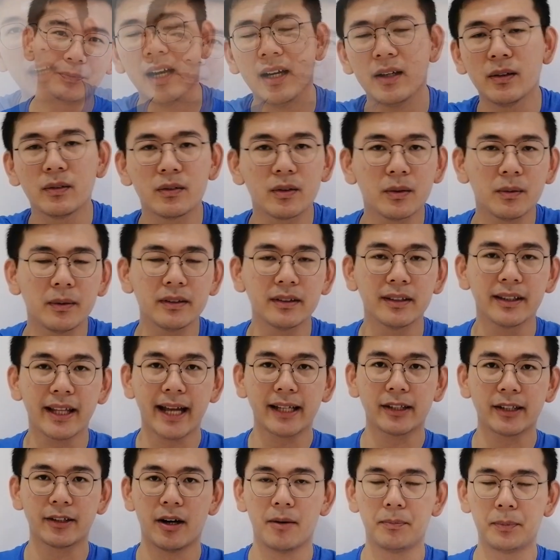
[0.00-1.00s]
I also want to
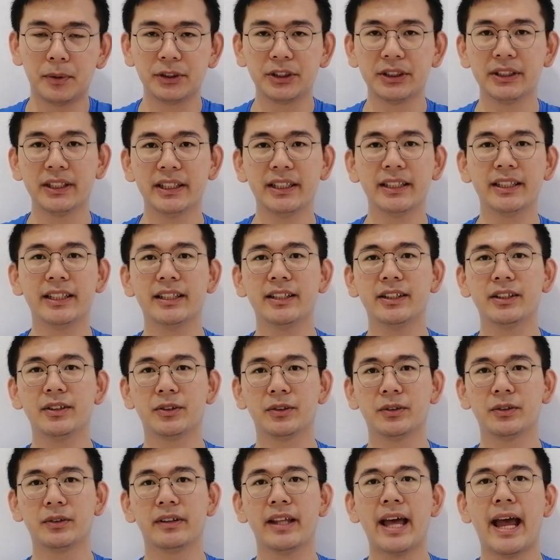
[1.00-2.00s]
take the opportunity
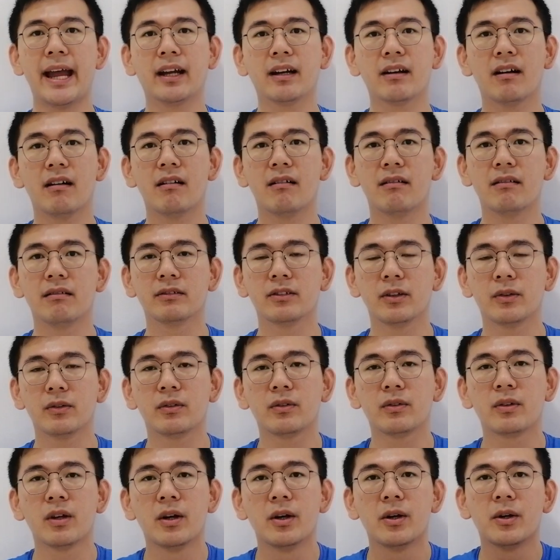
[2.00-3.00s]
to thank all
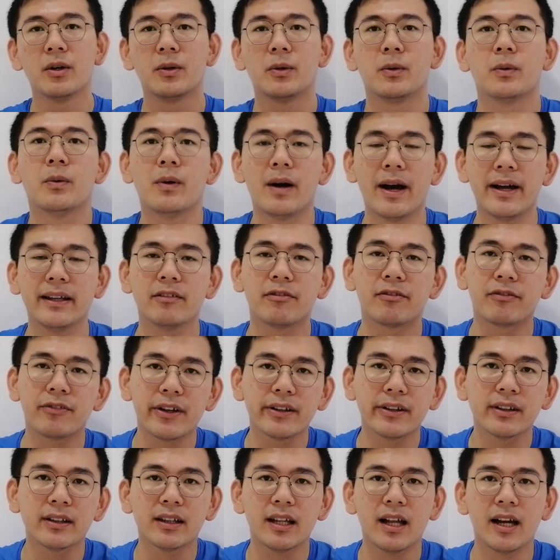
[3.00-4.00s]
those who are at the
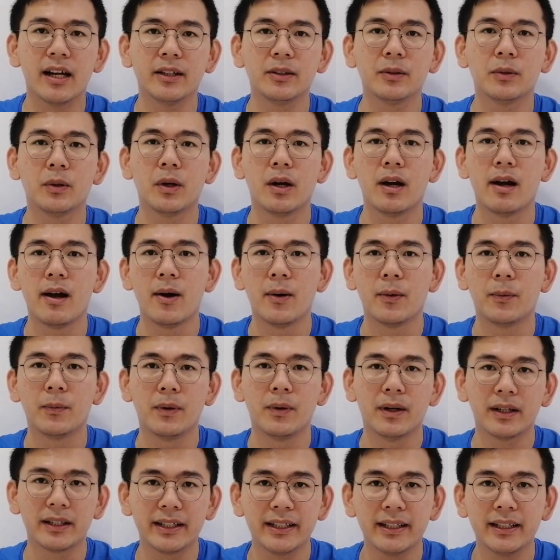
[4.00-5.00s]
front line
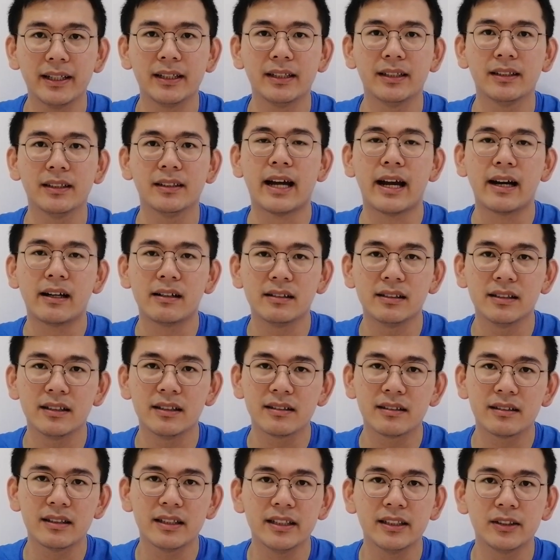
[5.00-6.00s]
working
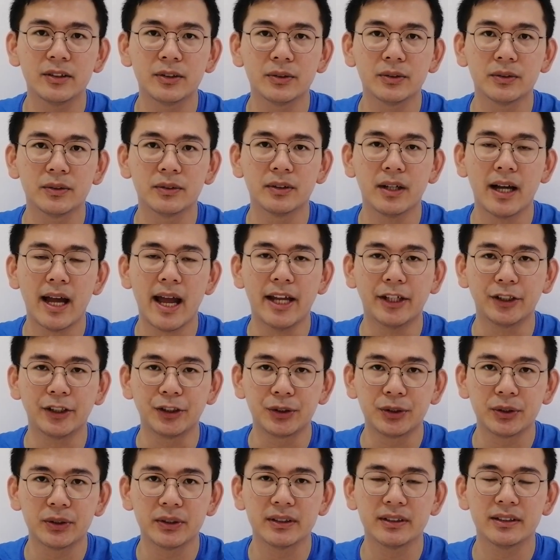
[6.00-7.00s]
tirelessly to
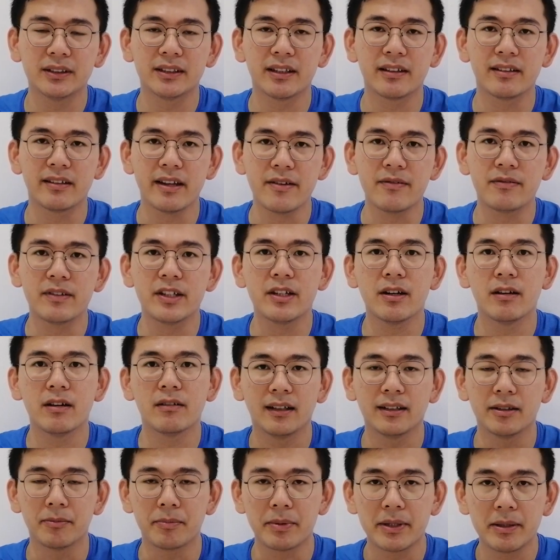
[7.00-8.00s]
ensure the safety
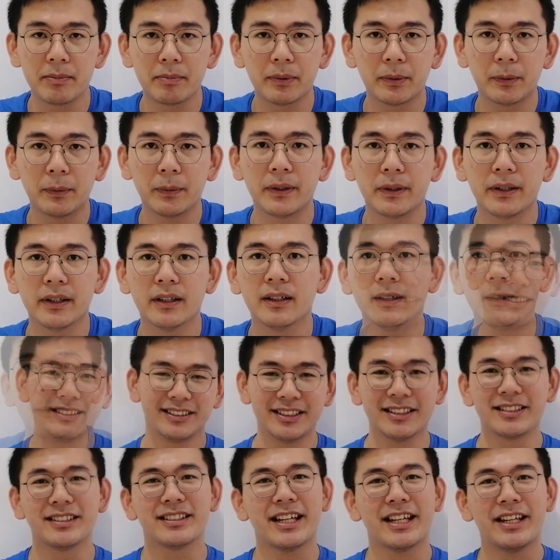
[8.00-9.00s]
of the people here.
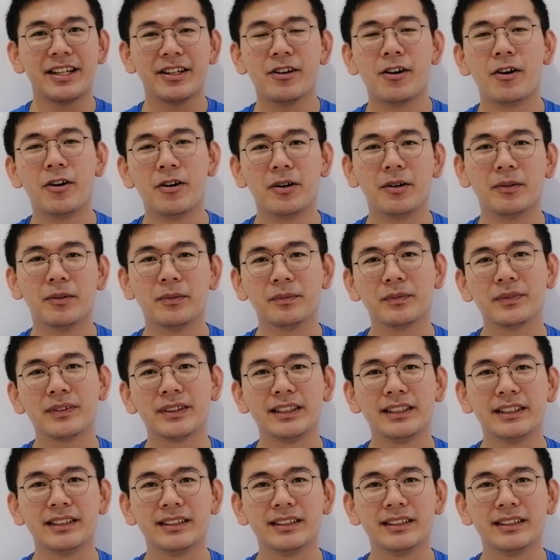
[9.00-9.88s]
Just stay at home.